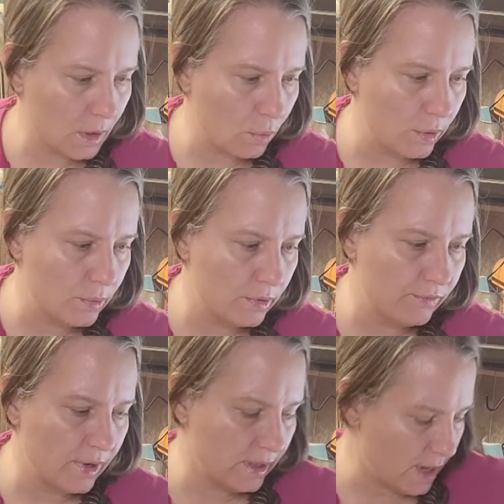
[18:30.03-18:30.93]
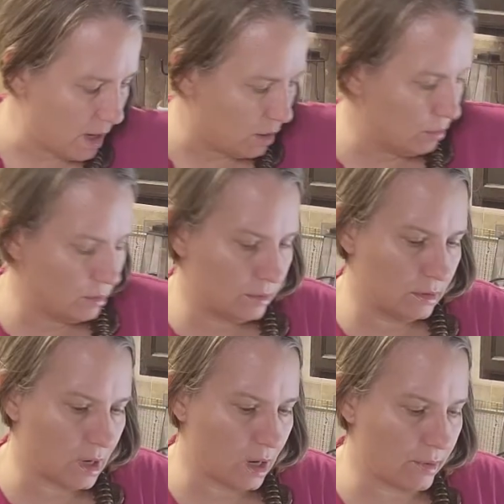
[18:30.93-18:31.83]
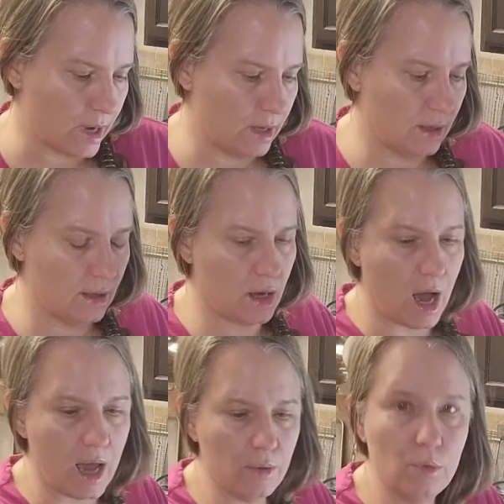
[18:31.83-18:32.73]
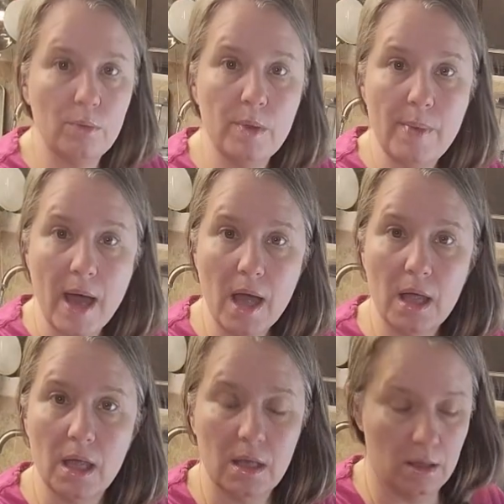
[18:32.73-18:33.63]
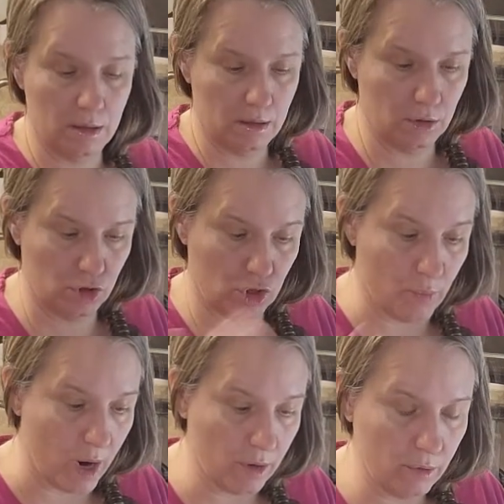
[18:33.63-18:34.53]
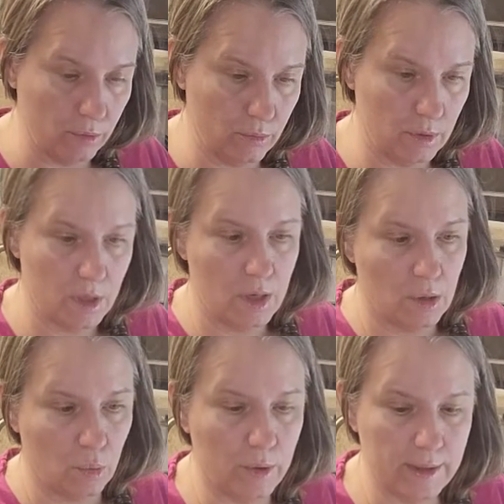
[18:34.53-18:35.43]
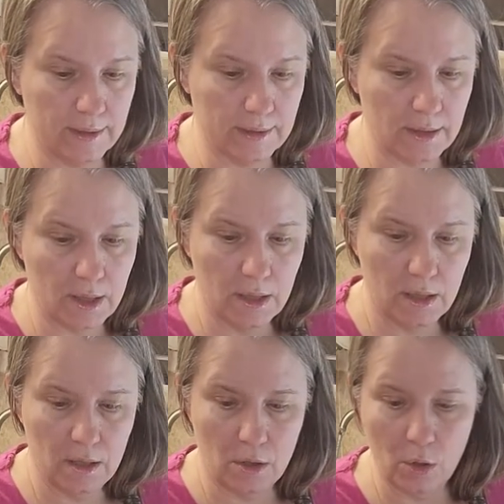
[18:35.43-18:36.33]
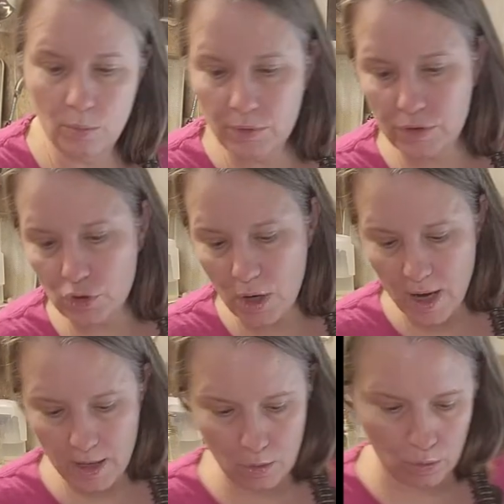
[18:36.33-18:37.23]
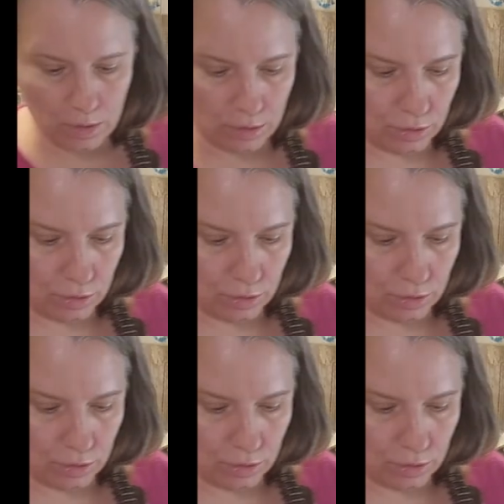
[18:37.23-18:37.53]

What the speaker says: We will find out. All right, I will be back tomorrow when it's almost dry or